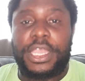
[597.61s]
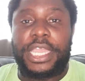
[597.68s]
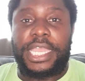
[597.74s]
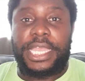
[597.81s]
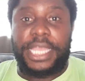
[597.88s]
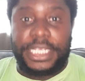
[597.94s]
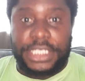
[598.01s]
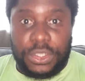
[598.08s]

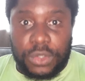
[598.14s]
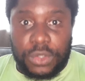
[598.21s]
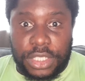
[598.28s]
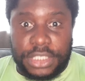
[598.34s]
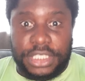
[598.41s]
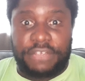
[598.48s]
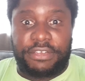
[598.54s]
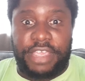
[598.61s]
It's Lucas
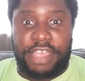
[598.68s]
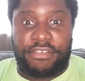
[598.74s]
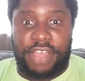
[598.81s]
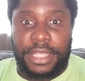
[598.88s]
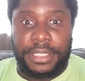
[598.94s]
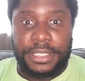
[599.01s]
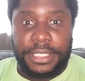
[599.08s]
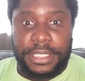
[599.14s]
Torreira.
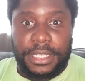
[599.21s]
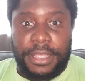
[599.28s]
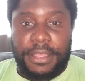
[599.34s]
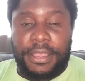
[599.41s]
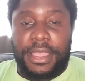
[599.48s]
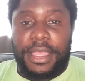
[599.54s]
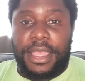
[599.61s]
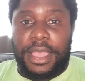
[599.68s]

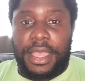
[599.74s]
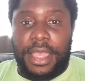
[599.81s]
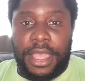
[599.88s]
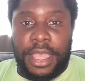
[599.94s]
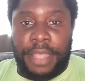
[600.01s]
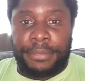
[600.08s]
What